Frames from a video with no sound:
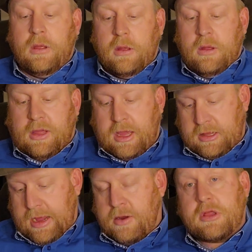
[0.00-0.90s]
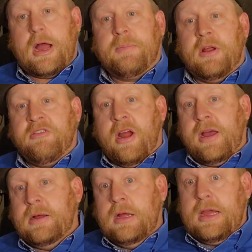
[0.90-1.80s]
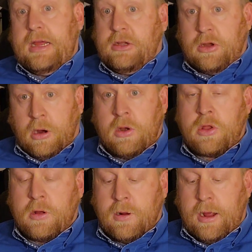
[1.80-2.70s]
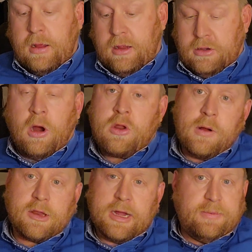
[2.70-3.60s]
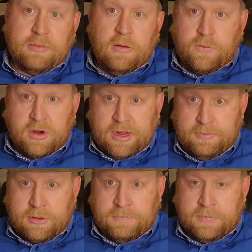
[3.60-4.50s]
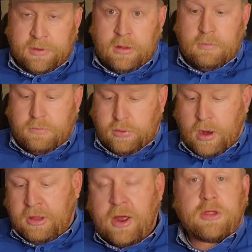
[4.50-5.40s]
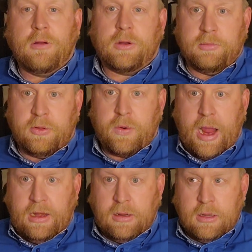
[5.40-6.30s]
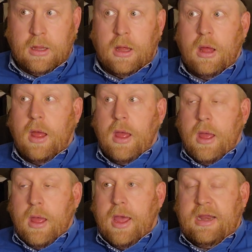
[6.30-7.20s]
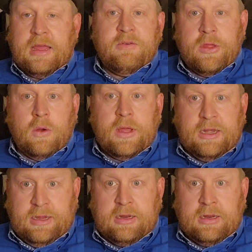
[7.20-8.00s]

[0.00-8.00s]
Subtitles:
Casey outstopped Andrea. He darn sure outstopped him all 4 times. Probably outcircled him to the right. And even though he did get